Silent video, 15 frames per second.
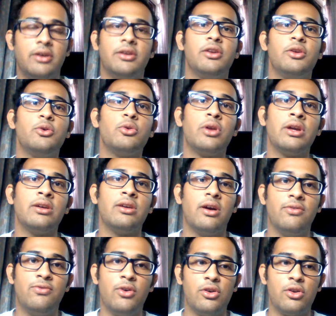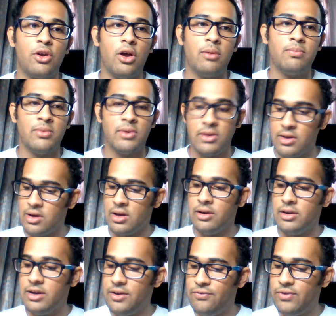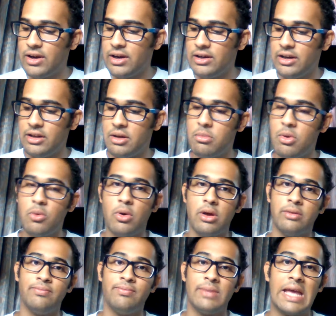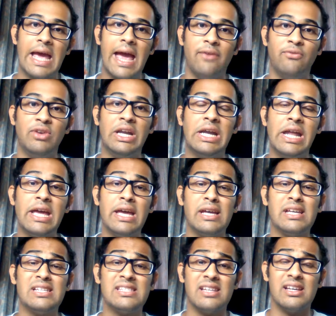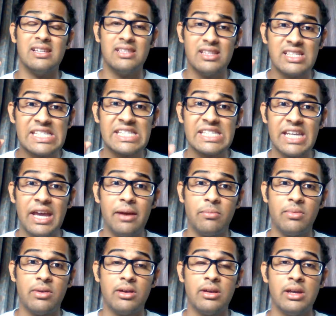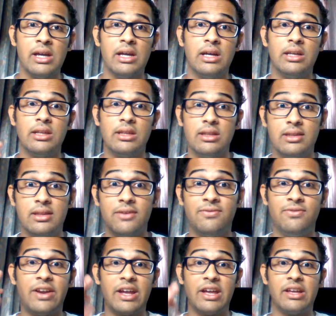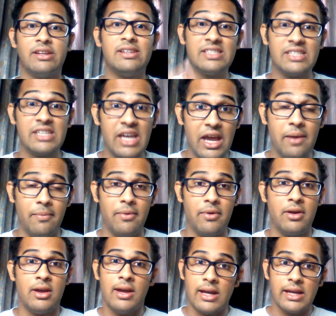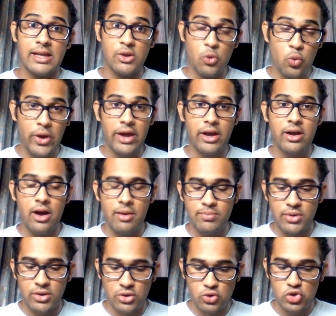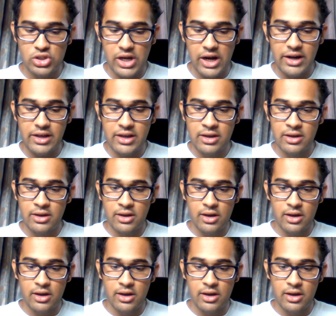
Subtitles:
during a full drop. Difficulty number one: every day is the same, the freaking same. You wake up, you study,